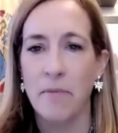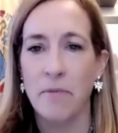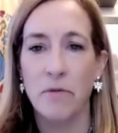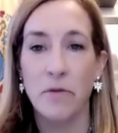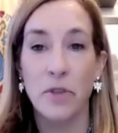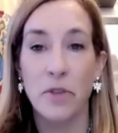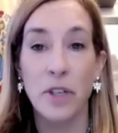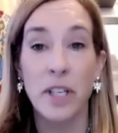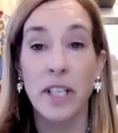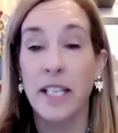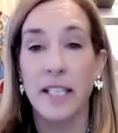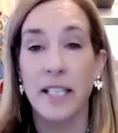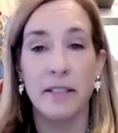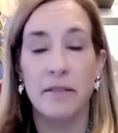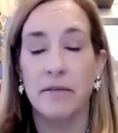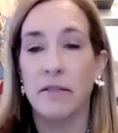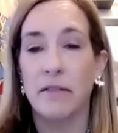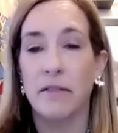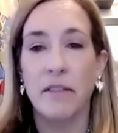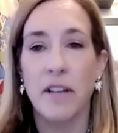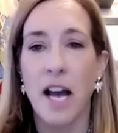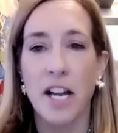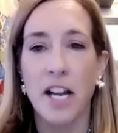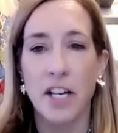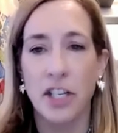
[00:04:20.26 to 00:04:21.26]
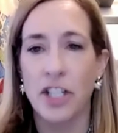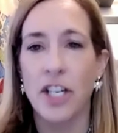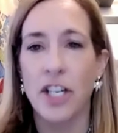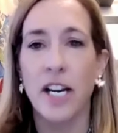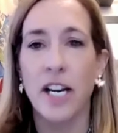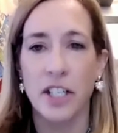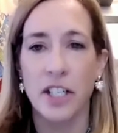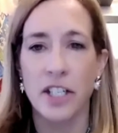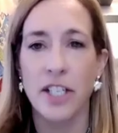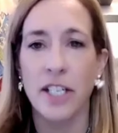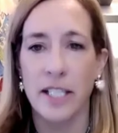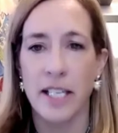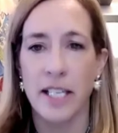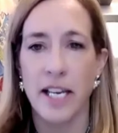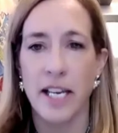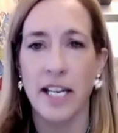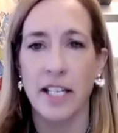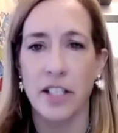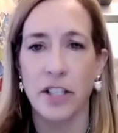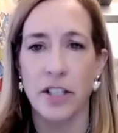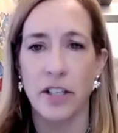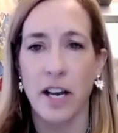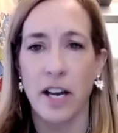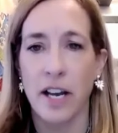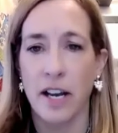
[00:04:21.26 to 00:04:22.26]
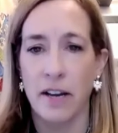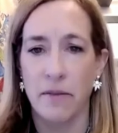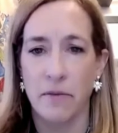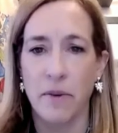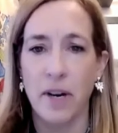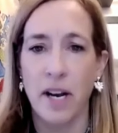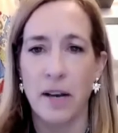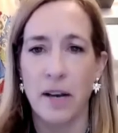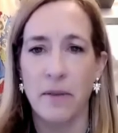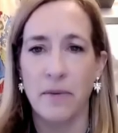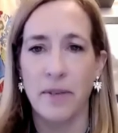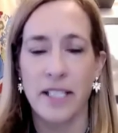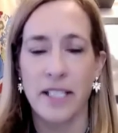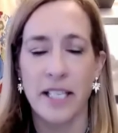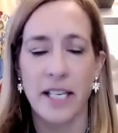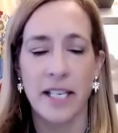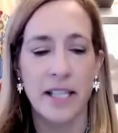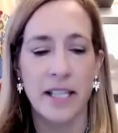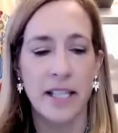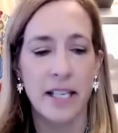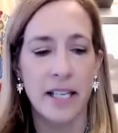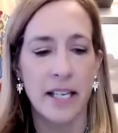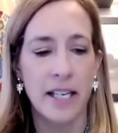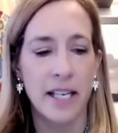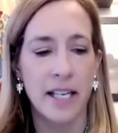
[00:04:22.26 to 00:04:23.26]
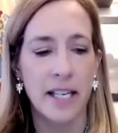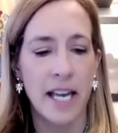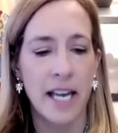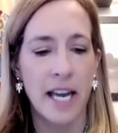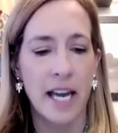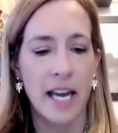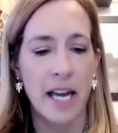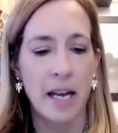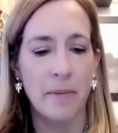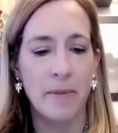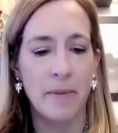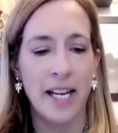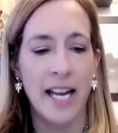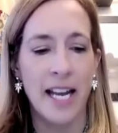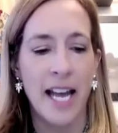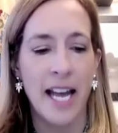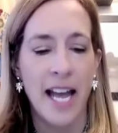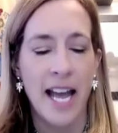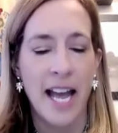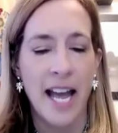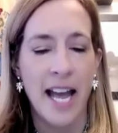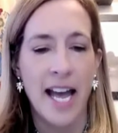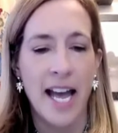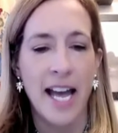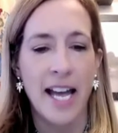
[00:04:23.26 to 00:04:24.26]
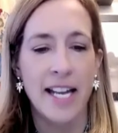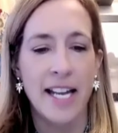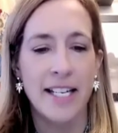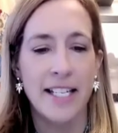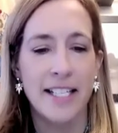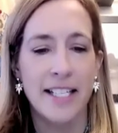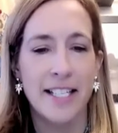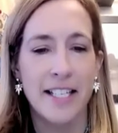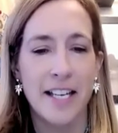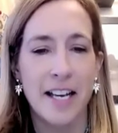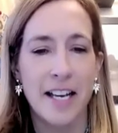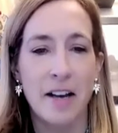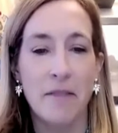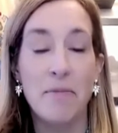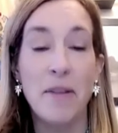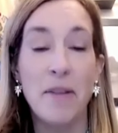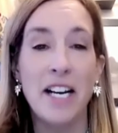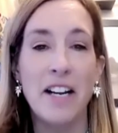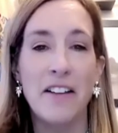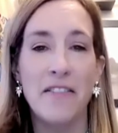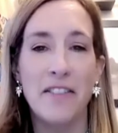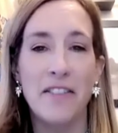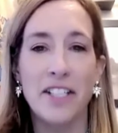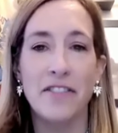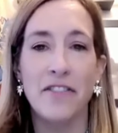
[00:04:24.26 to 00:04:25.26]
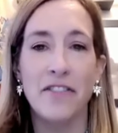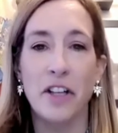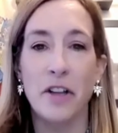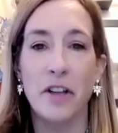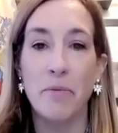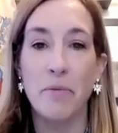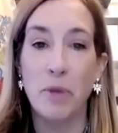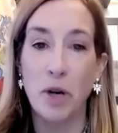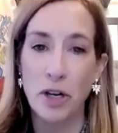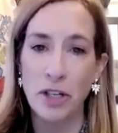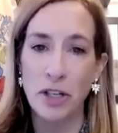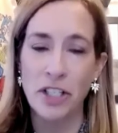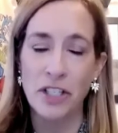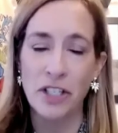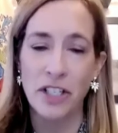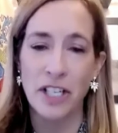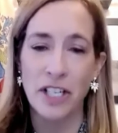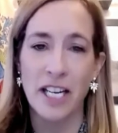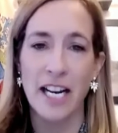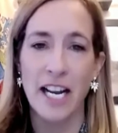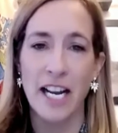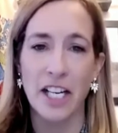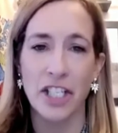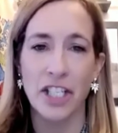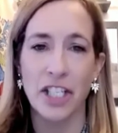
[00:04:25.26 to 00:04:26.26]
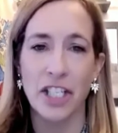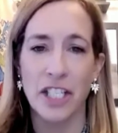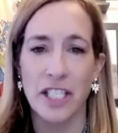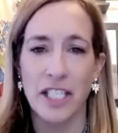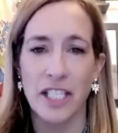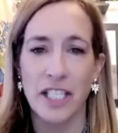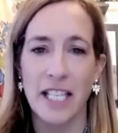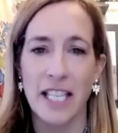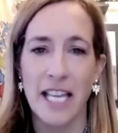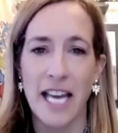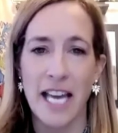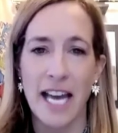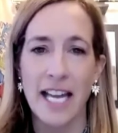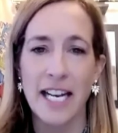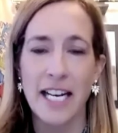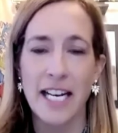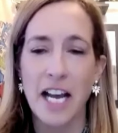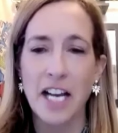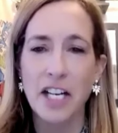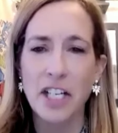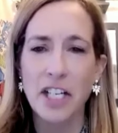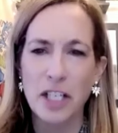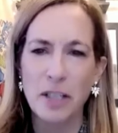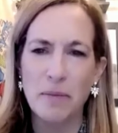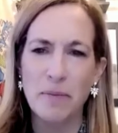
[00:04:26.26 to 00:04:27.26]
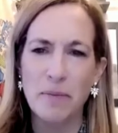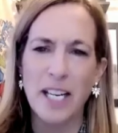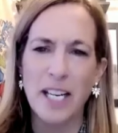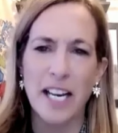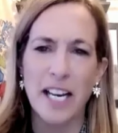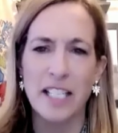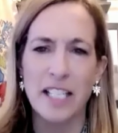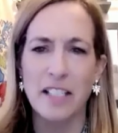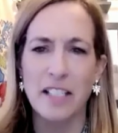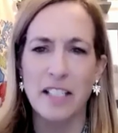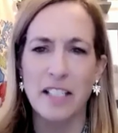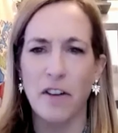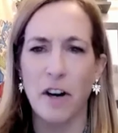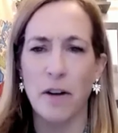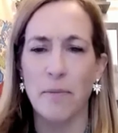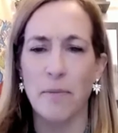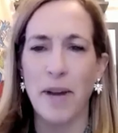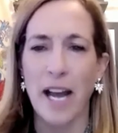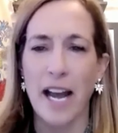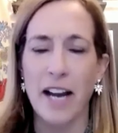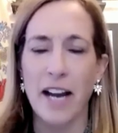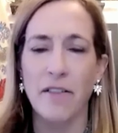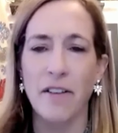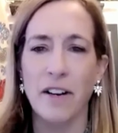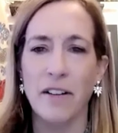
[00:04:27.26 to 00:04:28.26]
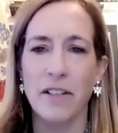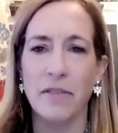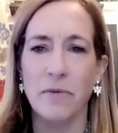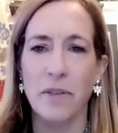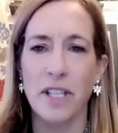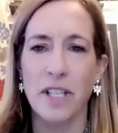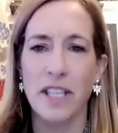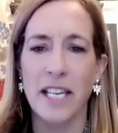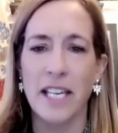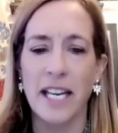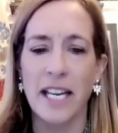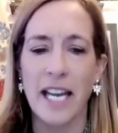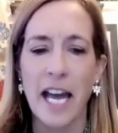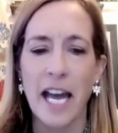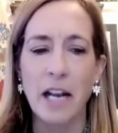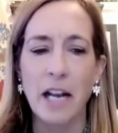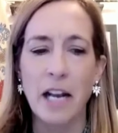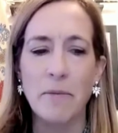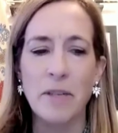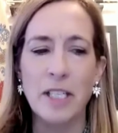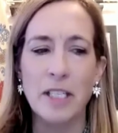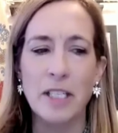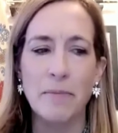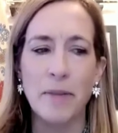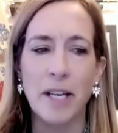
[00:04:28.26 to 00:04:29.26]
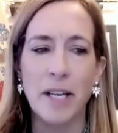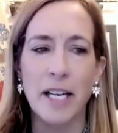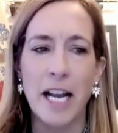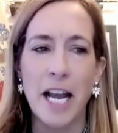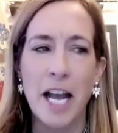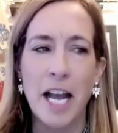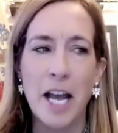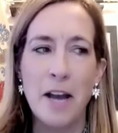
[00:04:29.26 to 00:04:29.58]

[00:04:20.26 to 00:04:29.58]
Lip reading: really unchanged since I was at the academy. And many of us feel a personal connection to that, not just because of our background with the academies, but